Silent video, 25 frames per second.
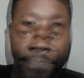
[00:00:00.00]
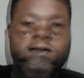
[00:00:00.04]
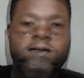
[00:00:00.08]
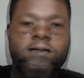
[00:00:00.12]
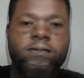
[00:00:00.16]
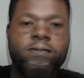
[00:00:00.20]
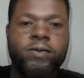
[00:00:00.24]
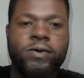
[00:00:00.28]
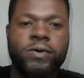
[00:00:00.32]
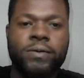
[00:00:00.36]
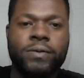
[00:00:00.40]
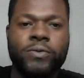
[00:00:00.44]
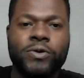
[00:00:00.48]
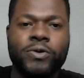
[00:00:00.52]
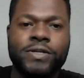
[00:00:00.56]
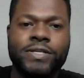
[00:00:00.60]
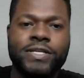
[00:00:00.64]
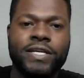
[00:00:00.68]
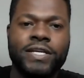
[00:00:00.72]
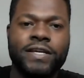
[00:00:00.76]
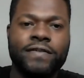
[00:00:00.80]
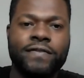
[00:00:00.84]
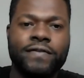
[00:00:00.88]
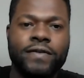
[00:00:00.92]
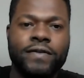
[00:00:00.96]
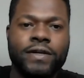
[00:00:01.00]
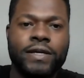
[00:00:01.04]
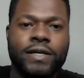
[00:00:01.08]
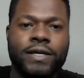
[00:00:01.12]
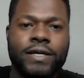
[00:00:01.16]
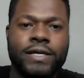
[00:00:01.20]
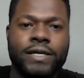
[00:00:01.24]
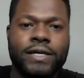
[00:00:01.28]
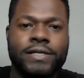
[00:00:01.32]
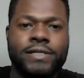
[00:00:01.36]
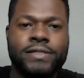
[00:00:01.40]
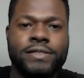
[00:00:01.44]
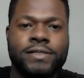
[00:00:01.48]
Bookmore T V
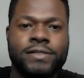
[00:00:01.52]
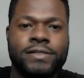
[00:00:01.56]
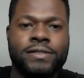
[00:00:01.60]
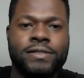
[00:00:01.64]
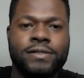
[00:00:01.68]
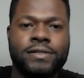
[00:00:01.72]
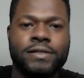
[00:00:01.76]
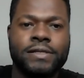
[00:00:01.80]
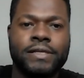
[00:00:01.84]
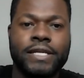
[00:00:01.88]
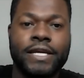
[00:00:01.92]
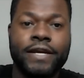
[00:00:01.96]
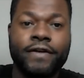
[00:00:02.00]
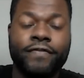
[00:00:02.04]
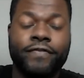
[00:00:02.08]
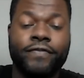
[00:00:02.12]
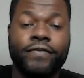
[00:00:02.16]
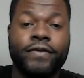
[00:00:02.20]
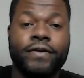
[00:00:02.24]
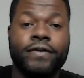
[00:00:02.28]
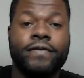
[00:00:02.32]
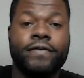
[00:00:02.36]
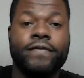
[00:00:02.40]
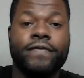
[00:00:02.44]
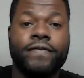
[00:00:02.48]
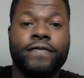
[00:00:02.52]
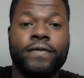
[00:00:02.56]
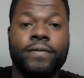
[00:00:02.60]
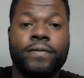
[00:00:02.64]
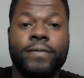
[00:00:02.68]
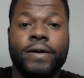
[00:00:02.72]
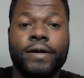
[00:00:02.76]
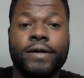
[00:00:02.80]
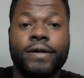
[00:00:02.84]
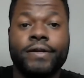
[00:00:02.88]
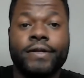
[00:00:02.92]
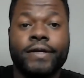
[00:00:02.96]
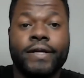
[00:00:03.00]
is different from
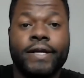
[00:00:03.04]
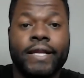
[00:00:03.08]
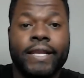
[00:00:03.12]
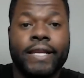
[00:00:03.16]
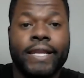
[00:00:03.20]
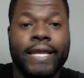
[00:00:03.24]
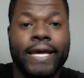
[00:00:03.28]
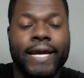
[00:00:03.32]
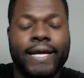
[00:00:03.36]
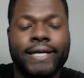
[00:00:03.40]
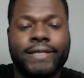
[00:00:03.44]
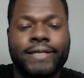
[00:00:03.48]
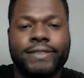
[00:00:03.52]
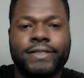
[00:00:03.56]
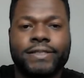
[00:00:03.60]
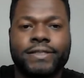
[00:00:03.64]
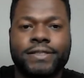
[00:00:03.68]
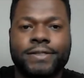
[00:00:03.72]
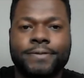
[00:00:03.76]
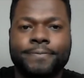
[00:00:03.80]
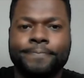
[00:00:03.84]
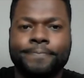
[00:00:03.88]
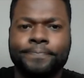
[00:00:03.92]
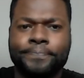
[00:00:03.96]
other classes